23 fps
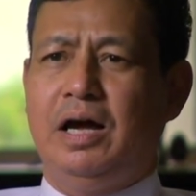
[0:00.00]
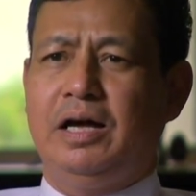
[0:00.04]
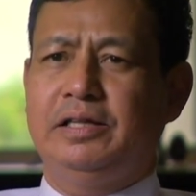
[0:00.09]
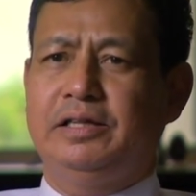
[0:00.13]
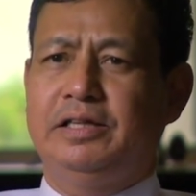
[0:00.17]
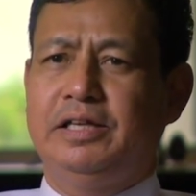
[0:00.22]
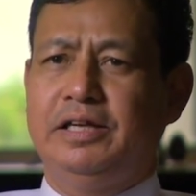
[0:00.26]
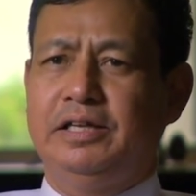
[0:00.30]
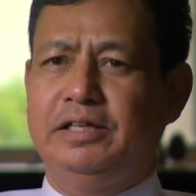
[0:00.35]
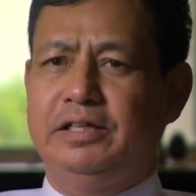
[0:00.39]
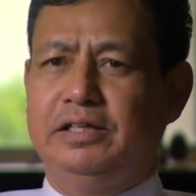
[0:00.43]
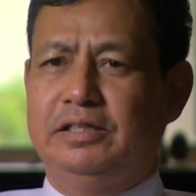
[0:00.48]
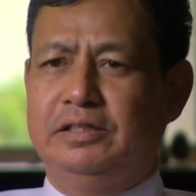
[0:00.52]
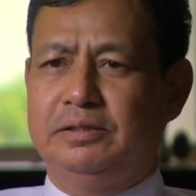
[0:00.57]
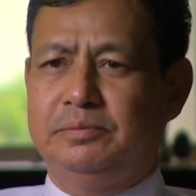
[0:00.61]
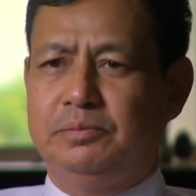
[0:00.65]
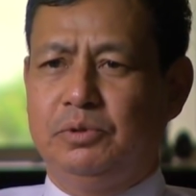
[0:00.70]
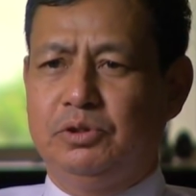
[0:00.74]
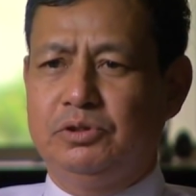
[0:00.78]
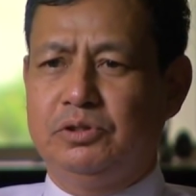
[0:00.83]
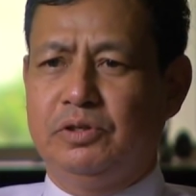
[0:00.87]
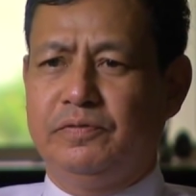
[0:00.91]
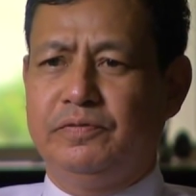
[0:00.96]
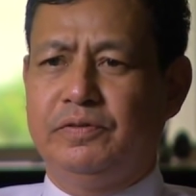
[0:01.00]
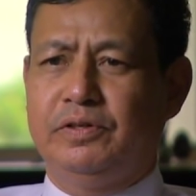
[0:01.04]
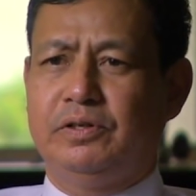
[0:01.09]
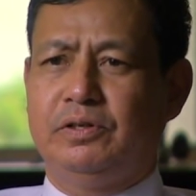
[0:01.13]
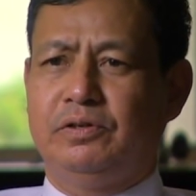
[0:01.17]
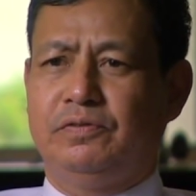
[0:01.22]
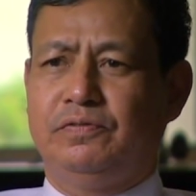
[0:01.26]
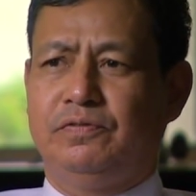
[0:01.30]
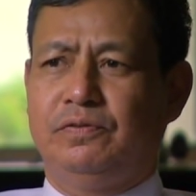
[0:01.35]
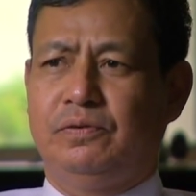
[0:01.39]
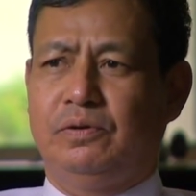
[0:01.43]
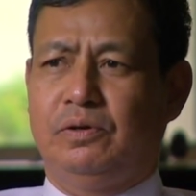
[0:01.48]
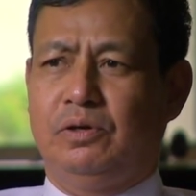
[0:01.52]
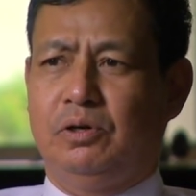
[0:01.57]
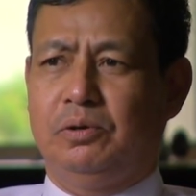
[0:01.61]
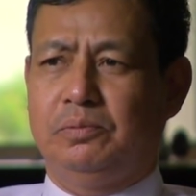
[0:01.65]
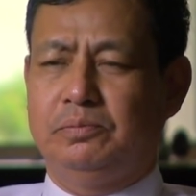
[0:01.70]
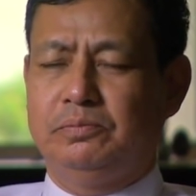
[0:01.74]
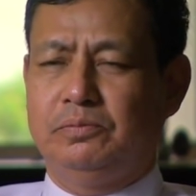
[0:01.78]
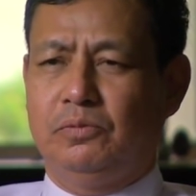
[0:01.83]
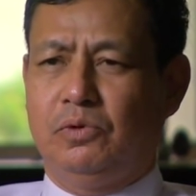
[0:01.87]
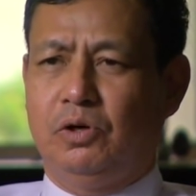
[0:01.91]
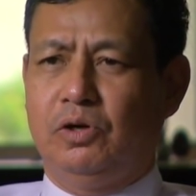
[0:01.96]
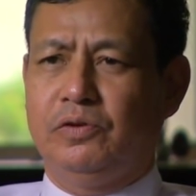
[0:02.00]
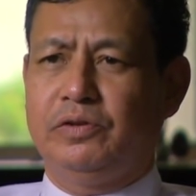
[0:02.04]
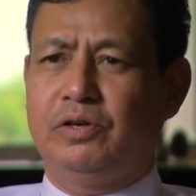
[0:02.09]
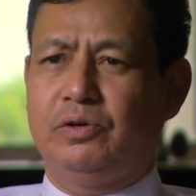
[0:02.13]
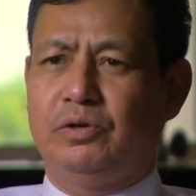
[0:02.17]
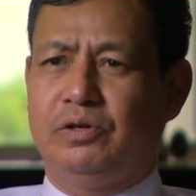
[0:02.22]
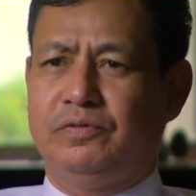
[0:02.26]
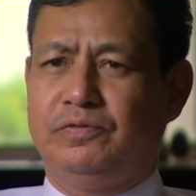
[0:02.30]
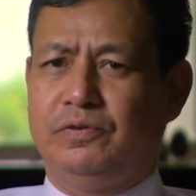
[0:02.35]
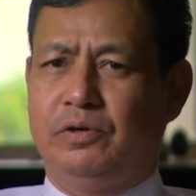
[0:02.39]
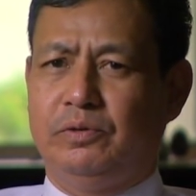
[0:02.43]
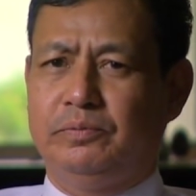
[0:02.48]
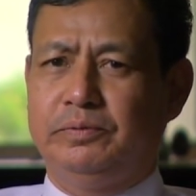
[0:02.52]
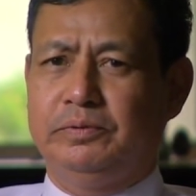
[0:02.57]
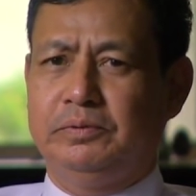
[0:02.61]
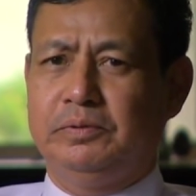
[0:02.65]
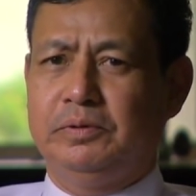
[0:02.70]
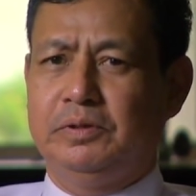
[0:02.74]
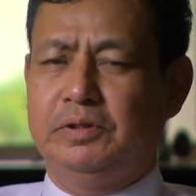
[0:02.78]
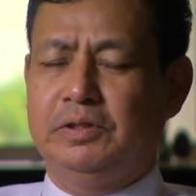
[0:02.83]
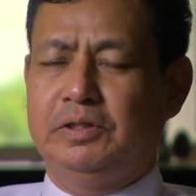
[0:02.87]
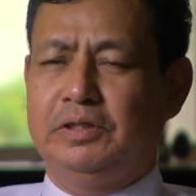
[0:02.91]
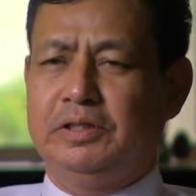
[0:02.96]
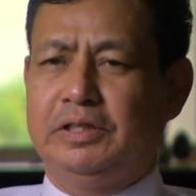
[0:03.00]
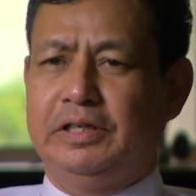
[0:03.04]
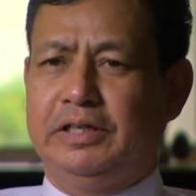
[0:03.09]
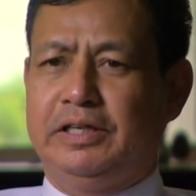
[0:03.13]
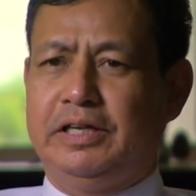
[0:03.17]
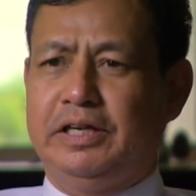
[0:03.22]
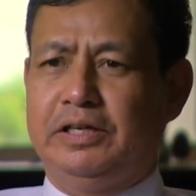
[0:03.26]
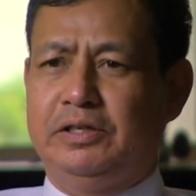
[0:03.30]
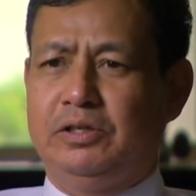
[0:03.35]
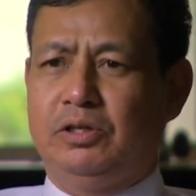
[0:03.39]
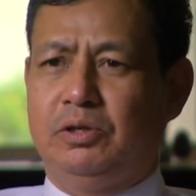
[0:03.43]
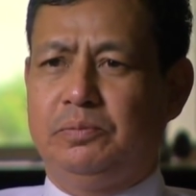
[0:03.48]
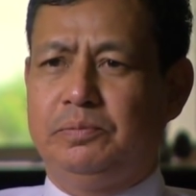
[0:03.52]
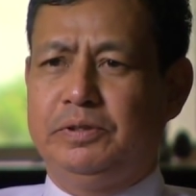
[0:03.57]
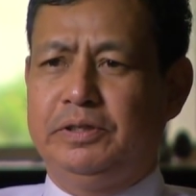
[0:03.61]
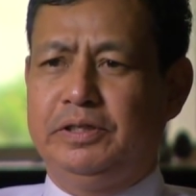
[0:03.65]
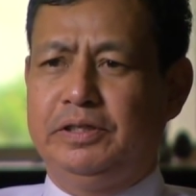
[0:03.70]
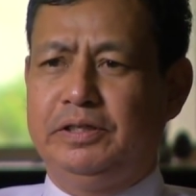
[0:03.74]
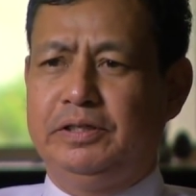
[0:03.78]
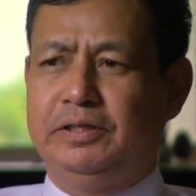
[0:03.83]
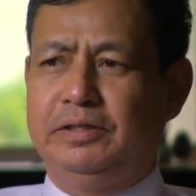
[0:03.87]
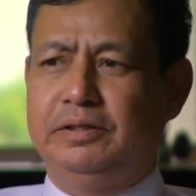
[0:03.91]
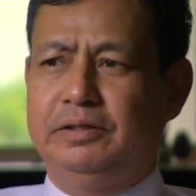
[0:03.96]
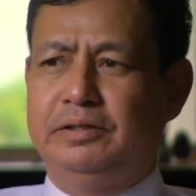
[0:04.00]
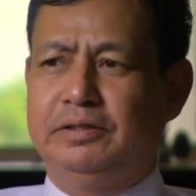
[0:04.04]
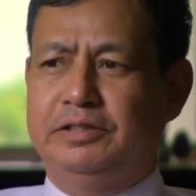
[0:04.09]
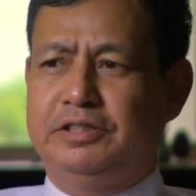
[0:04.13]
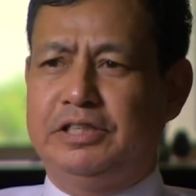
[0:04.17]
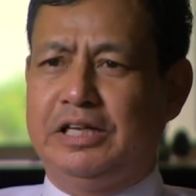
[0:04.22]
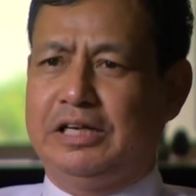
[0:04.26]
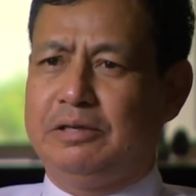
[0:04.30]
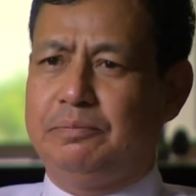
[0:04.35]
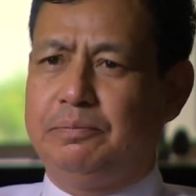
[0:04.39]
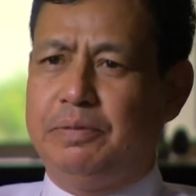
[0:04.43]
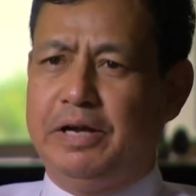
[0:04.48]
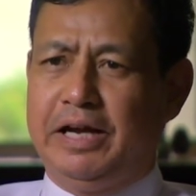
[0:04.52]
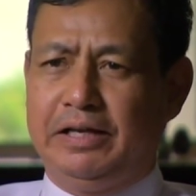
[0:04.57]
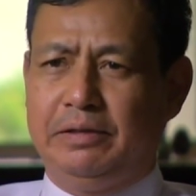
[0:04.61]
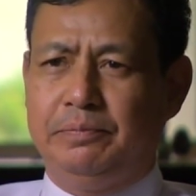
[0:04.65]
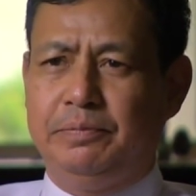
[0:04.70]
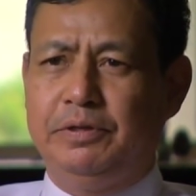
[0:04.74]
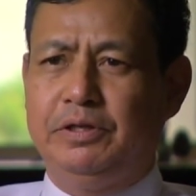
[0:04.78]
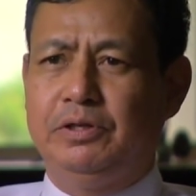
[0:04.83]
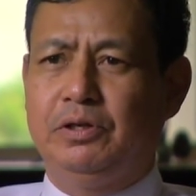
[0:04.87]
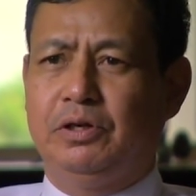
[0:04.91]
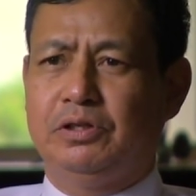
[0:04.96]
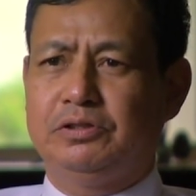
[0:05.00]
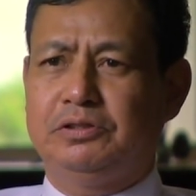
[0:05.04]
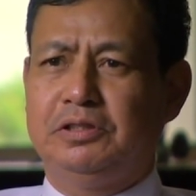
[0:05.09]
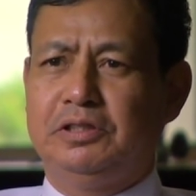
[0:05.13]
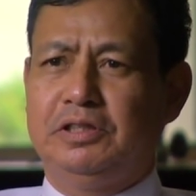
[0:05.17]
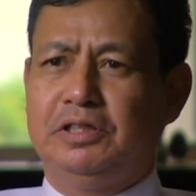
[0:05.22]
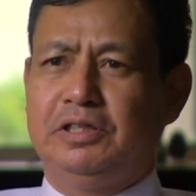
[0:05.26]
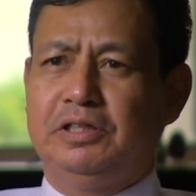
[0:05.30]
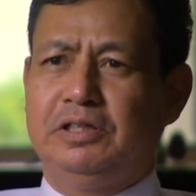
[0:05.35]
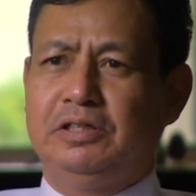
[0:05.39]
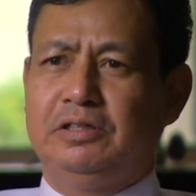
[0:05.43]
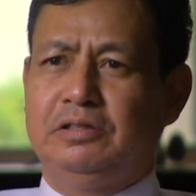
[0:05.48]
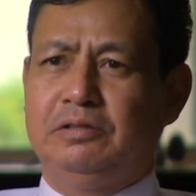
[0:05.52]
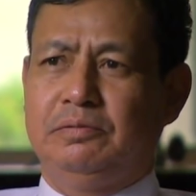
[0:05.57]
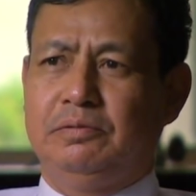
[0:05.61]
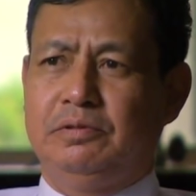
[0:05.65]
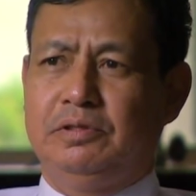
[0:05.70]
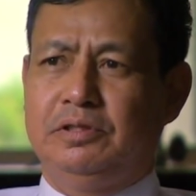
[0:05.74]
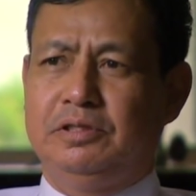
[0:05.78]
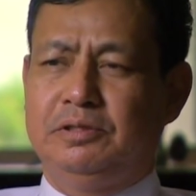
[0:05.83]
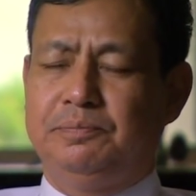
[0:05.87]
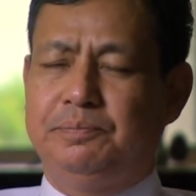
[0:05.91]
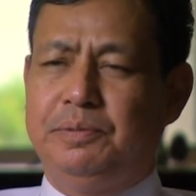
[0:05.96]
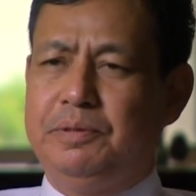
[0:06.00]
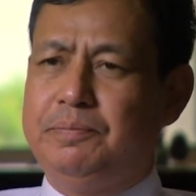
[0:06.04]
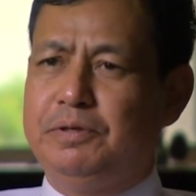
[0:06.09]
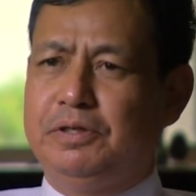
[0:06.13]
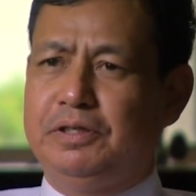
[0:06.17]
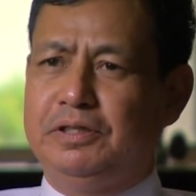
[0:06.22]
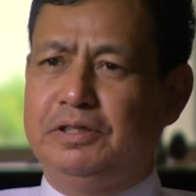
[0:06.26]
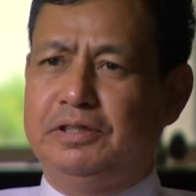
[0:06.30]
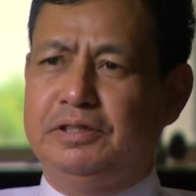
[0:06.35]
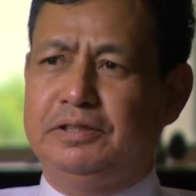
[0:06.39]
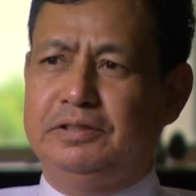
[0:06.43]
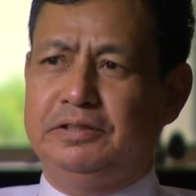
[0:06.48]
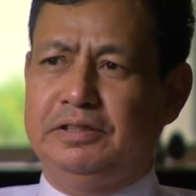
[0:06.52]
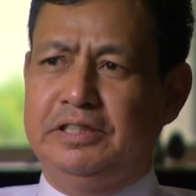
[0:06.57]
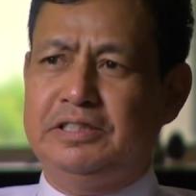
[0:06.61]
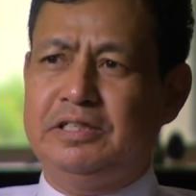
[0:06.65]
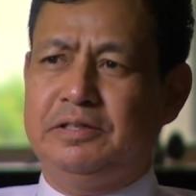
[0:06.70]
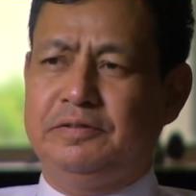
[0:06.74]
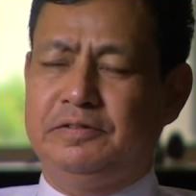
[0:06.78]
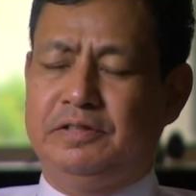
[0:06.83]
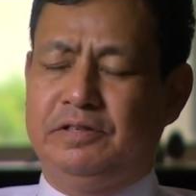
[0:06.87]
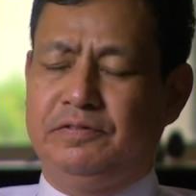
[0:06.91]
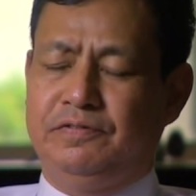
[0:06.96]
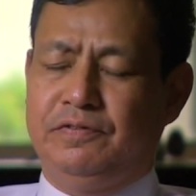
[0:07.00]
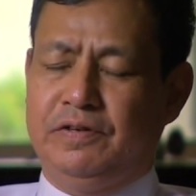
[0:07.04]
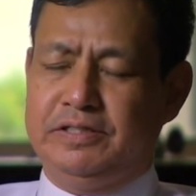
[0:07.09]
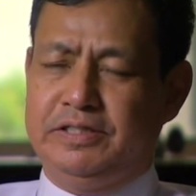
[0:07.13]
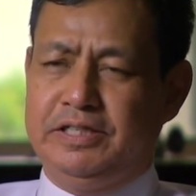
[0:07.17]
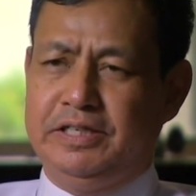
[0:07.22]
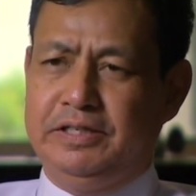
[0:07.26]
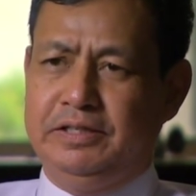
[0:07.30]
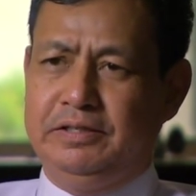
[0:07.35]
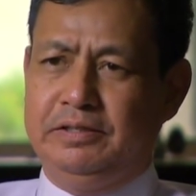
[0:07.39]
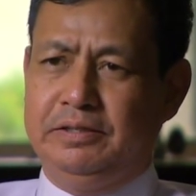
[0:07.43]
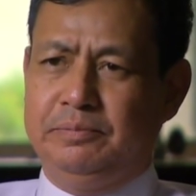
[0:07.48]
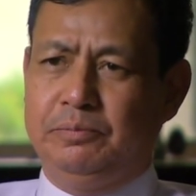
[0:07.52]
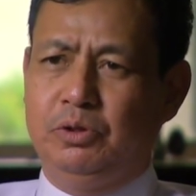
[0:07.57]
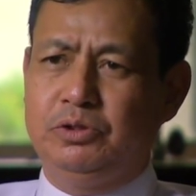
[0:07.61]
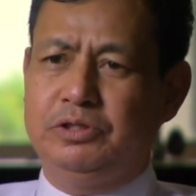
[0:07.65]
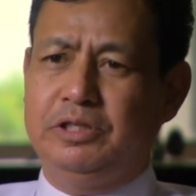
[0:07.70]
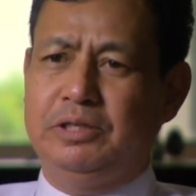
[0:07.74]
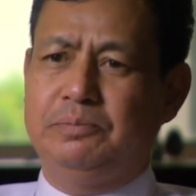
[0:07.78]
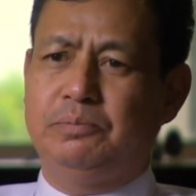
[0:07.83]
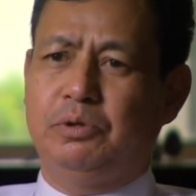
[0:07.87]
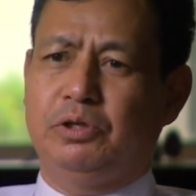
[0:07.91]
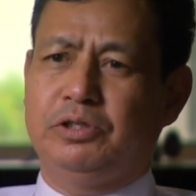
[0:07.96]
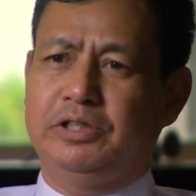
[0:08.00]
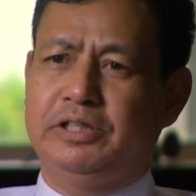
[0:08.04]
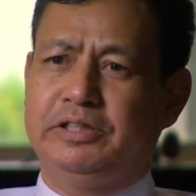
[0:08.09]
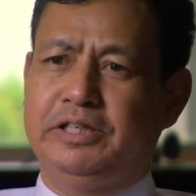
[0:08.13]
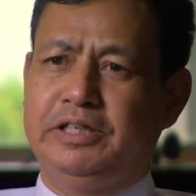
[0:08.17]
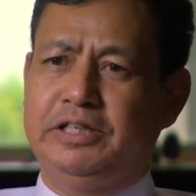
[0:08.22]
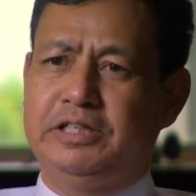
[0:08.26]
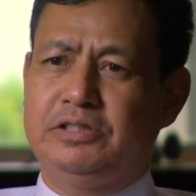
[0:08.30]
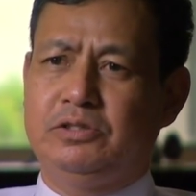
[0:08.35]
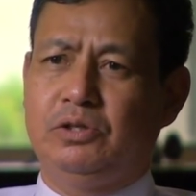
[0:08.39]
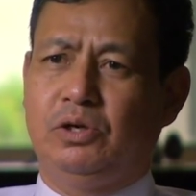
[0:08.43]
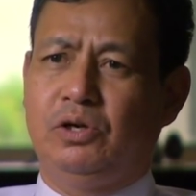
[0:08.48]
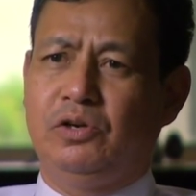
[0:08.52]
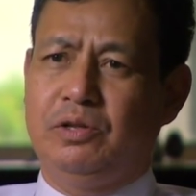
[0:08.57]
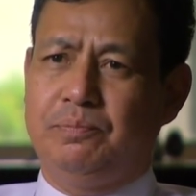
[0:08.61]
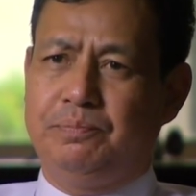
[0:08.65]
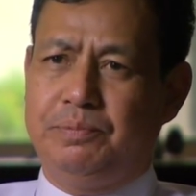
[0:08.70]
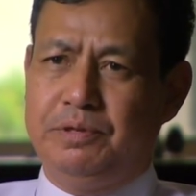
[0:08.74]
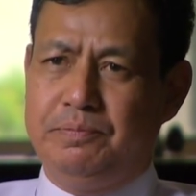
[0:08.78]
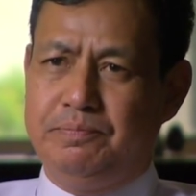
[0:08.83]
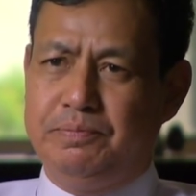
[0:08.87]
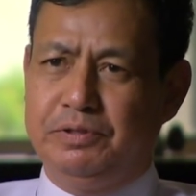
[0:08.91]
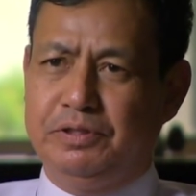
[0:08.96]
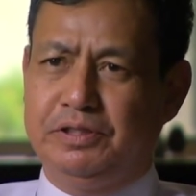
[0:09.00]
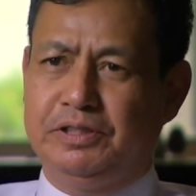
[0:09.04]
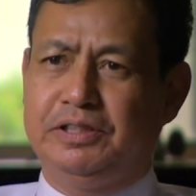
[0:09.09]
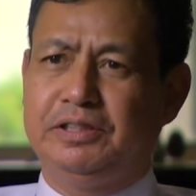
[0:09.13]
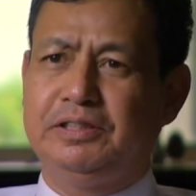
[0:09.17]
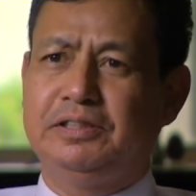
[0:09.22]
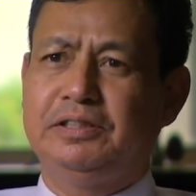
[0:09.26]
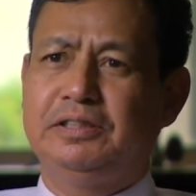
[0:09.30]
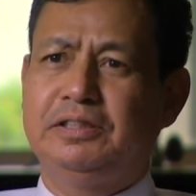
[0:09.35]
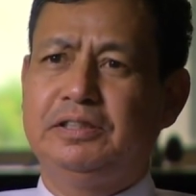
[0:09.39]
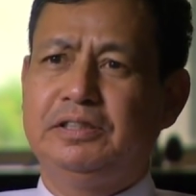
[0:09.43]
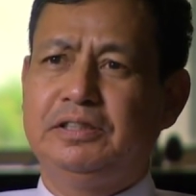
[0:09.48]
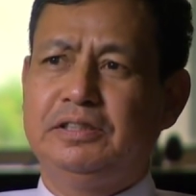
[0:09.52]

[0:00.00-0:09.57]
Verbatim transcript: I think the, most of the reform, all the reform cannot be turned back because the people, that's the first thing, most important thing is all the people